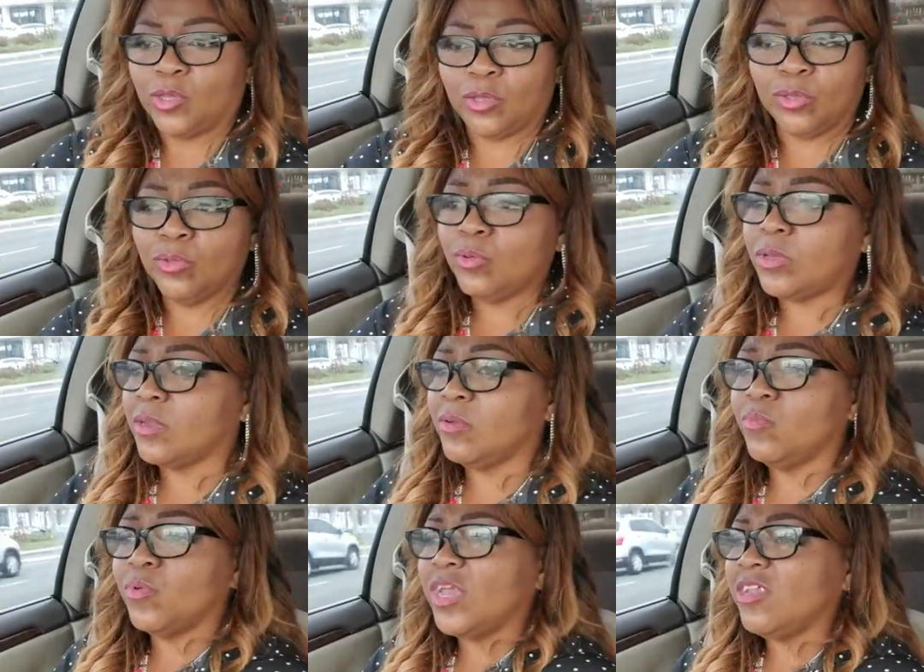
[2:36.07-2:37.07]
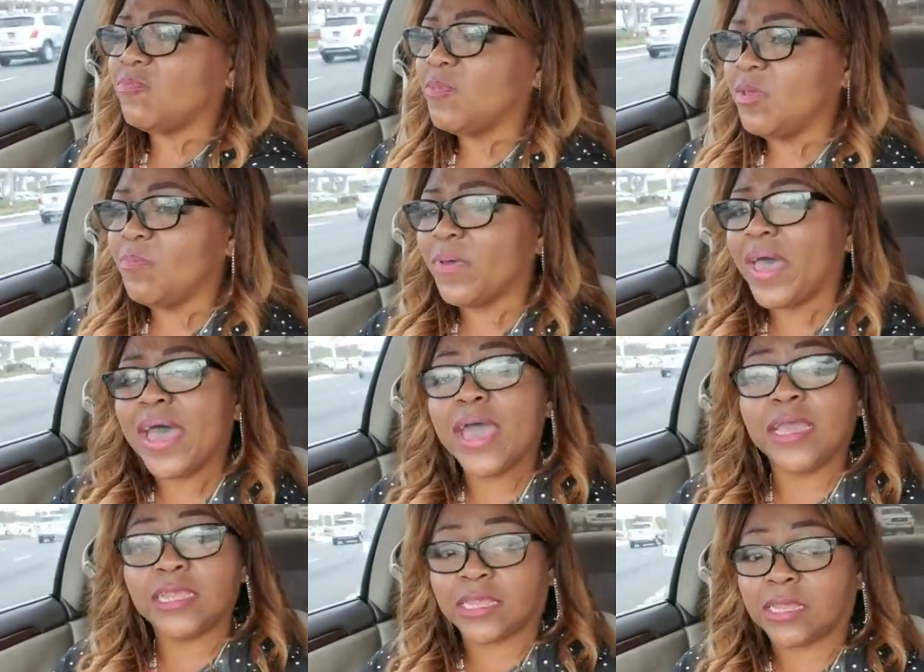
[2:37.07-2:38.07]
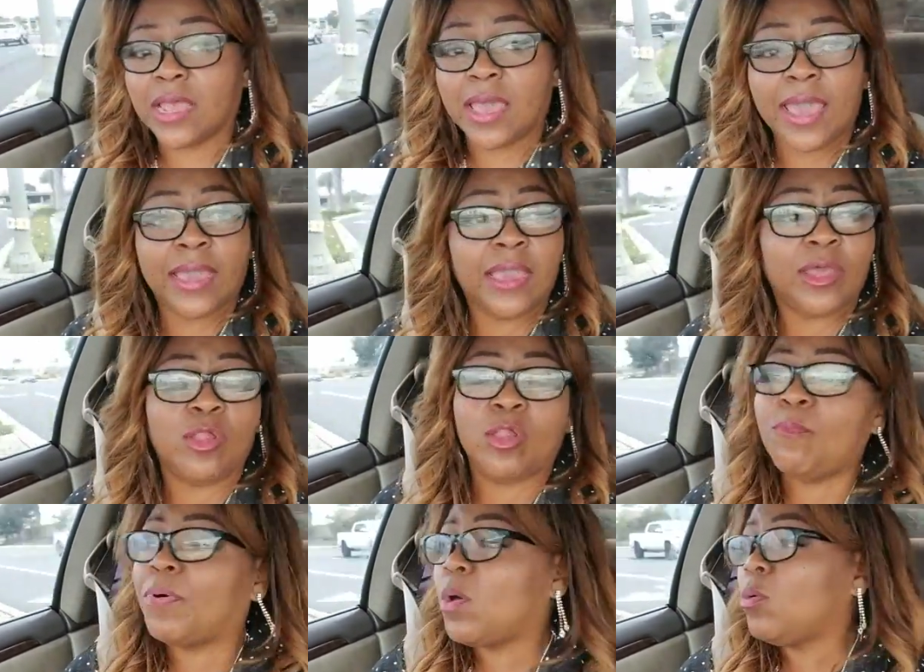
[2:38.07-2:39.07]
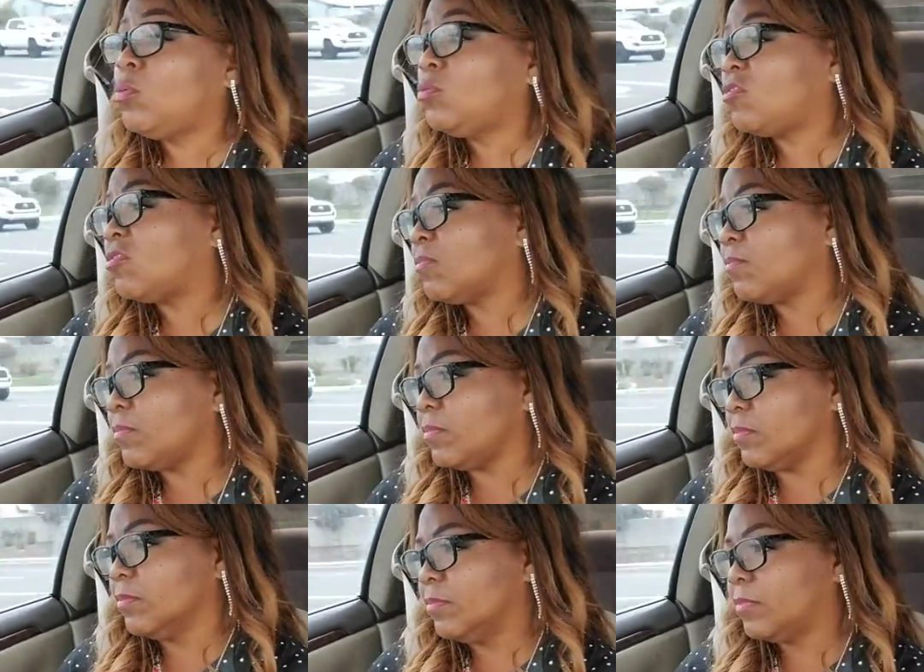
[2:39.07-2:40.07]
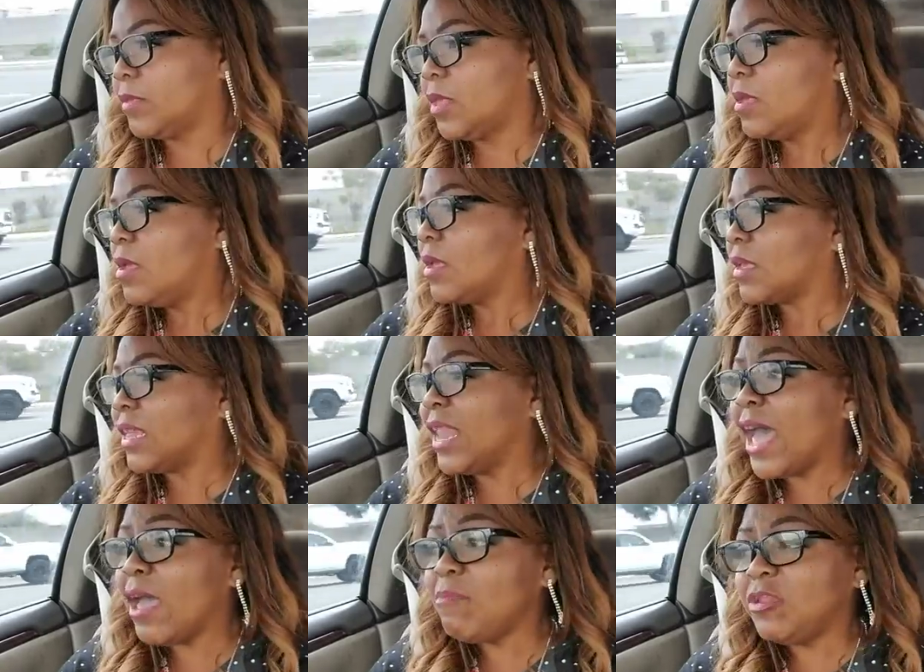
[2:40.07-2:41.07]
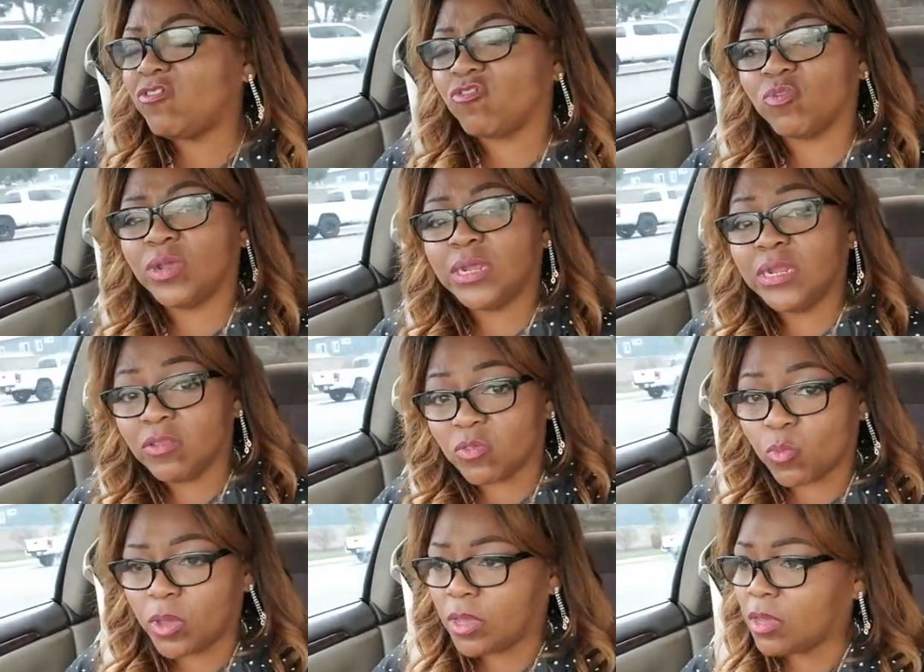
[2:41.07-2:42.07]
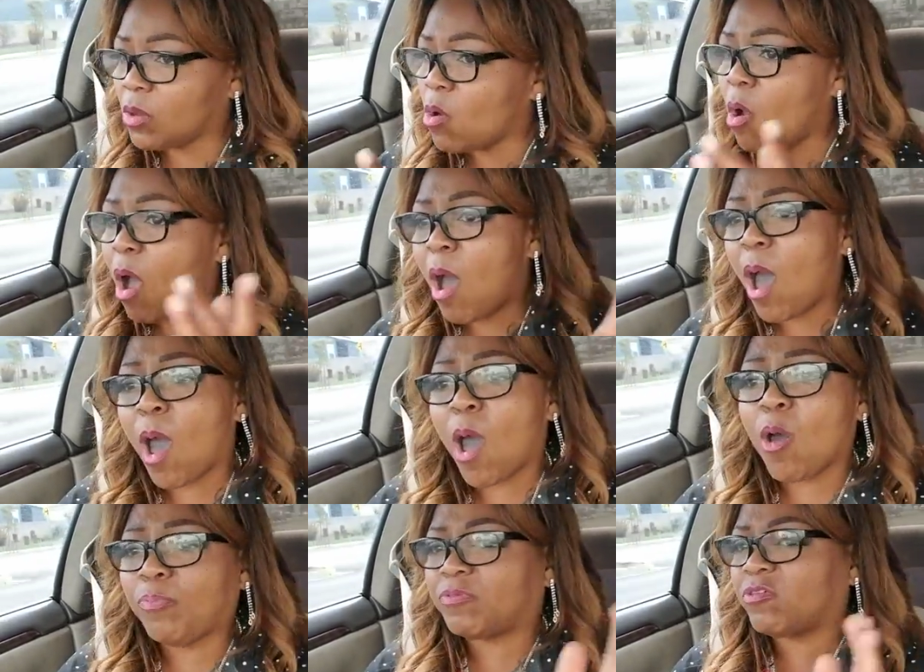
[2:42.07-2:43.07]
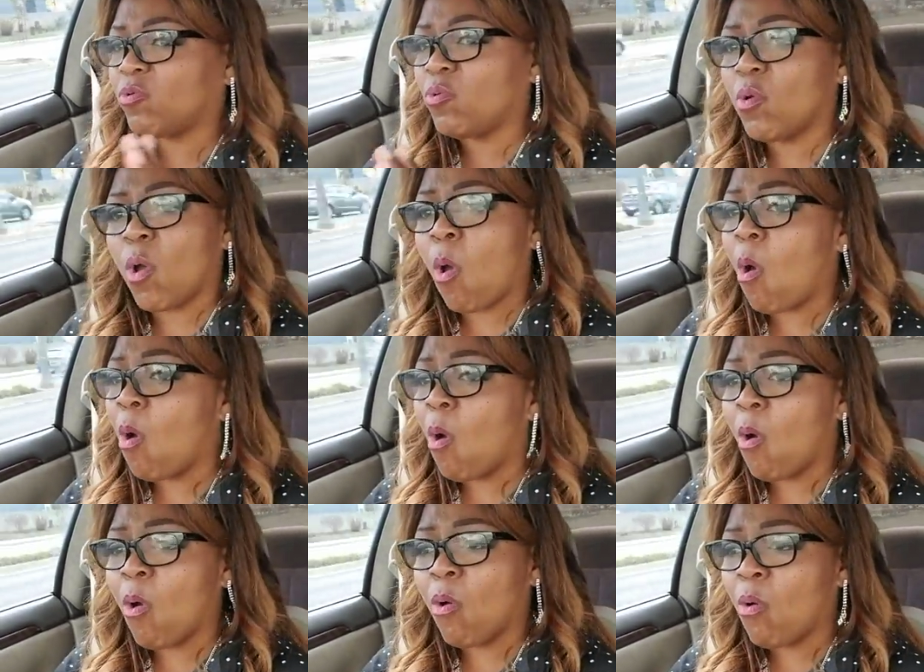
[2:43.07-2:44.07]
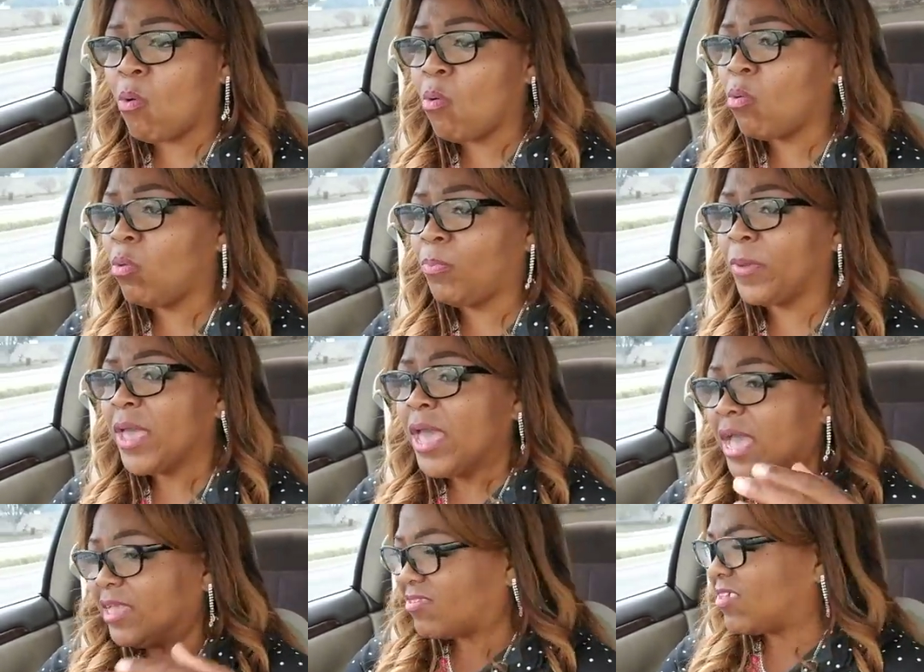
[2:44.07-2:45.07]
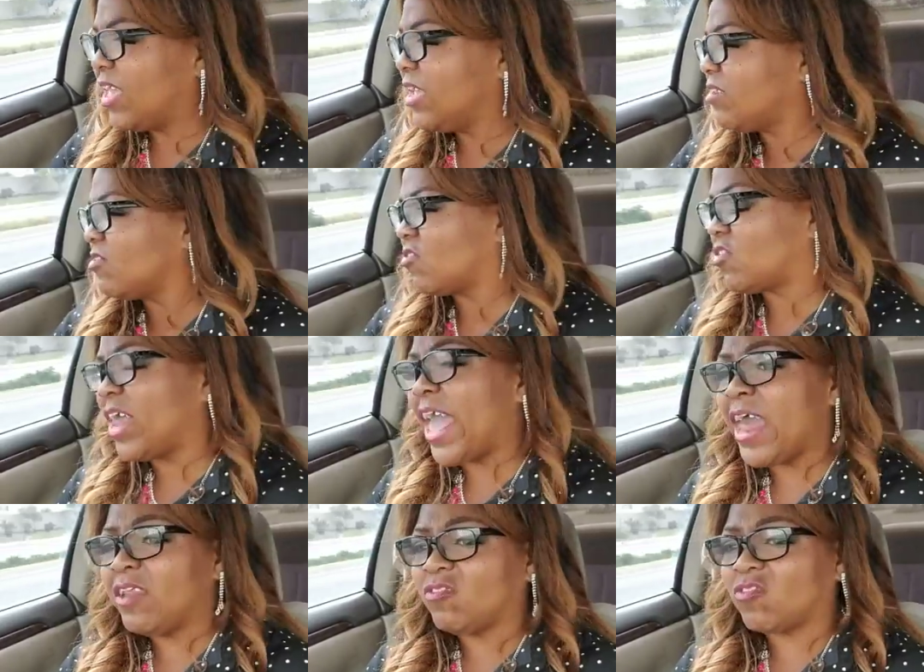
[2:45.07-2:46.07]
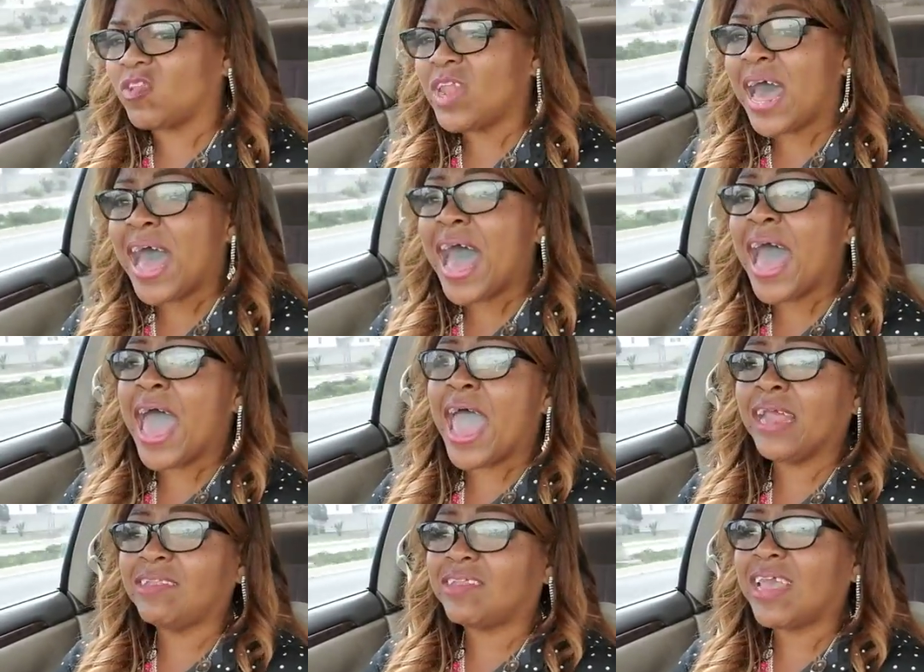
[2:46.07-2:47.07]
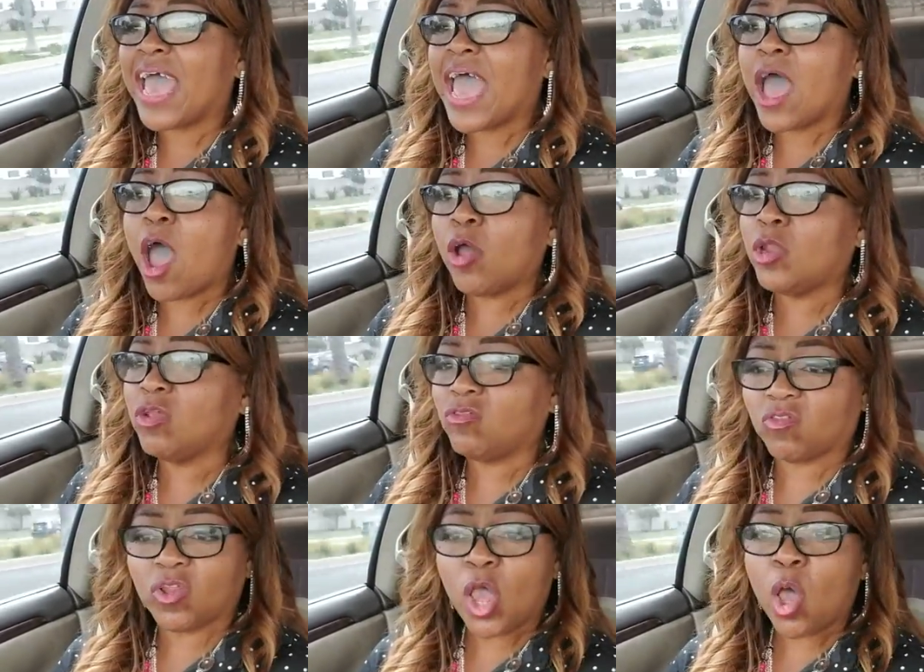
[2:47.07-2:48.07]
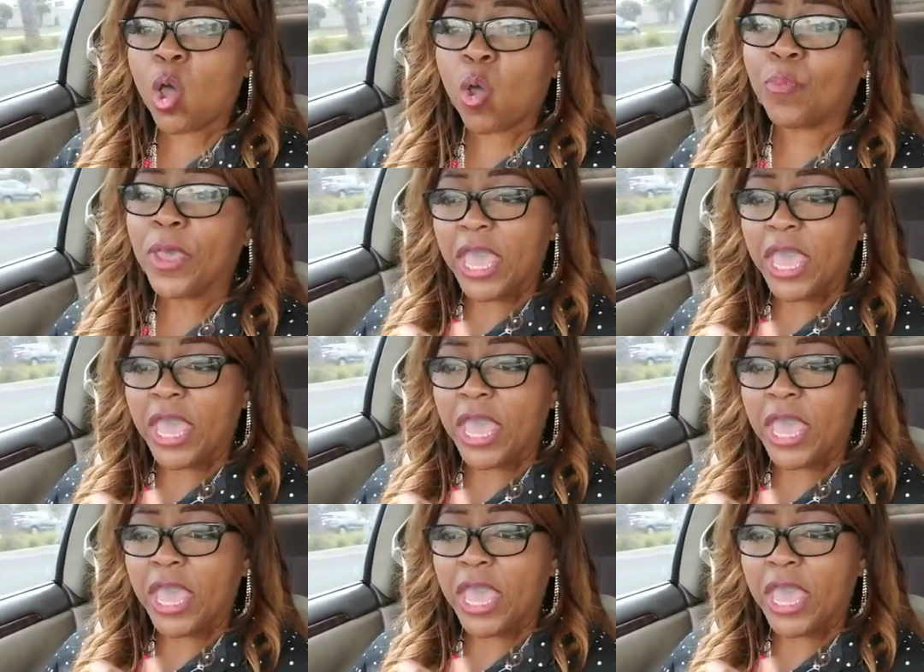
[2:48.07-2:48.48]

You can reach me by sailboat, climb a tree and swing rope to rope, take a sled and slide down a slope